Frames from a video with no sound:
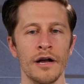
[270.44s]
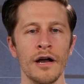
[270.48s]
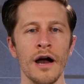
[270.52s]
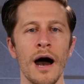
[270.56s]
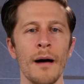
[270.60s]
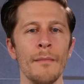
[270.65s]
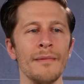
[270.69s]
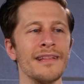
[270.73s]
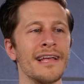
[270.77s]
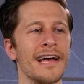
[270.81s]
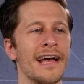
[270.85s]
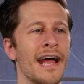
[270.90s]

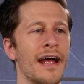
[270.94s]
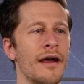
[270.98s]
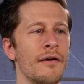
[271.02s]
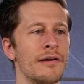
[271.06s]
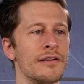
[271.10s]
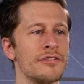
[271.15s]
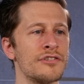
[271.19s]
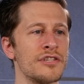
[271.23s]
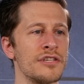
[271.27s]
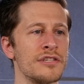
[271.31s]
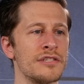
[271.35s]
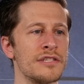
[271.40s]
Kamala
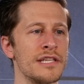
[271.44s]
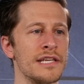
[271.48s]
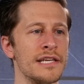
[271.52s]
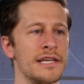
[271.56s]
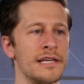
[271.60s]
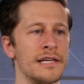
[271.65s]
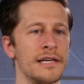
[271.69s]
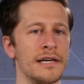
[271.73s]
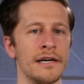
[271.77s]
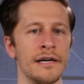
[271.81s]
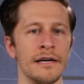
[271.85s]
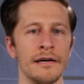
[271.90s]
Harris is
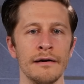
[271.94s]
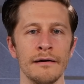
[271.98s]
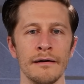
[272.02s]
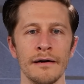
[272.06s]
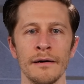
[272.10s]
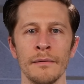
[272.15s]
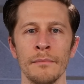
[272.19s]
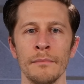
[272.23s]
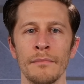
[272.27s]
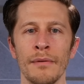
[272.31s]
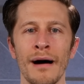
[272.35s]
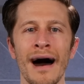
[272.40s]
the uh,
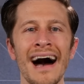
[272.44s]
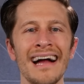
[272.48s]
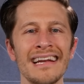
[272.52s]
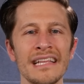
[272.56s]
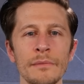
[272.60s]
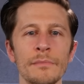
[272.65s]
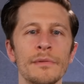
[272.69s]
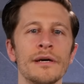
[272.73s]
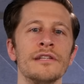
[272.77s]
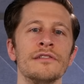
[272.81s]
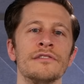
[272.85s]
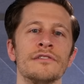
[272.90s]

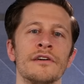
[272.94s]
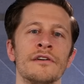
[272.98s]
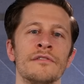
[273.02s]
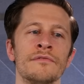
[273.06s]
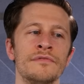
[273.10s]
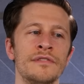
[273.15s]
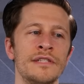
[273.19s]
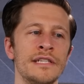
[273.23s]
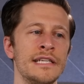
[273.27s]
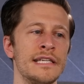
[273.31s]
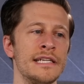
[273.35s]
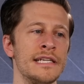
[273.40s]
embodiment of
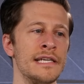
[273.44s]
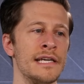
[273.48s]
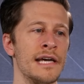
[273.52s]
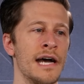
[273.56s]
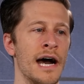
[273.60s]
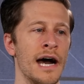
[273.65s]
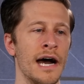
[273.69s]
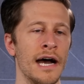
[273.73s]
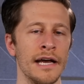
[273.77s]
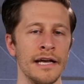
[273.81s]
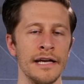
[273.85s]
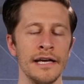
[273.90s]

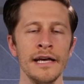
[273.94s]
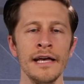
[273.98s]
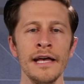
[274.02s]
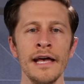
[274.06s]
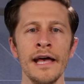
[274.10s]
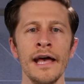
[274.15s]
DEI.